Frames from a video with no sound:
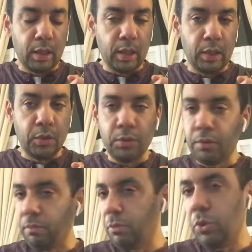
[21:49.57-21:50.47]
just
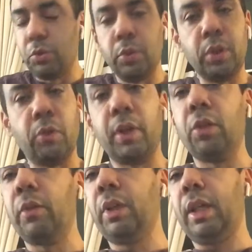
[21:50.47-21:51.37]
do it over and
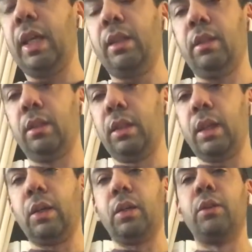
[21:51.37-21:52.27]
over again
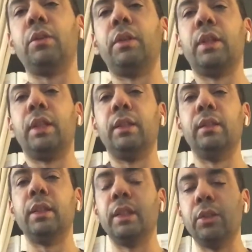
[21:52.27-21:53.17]
until
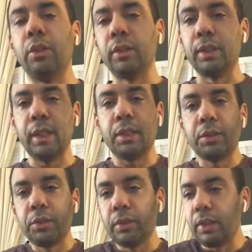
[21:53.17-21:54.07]
it all
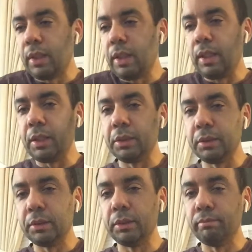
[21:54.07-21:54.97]
clicks,
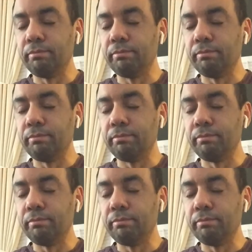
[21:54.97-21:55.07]
and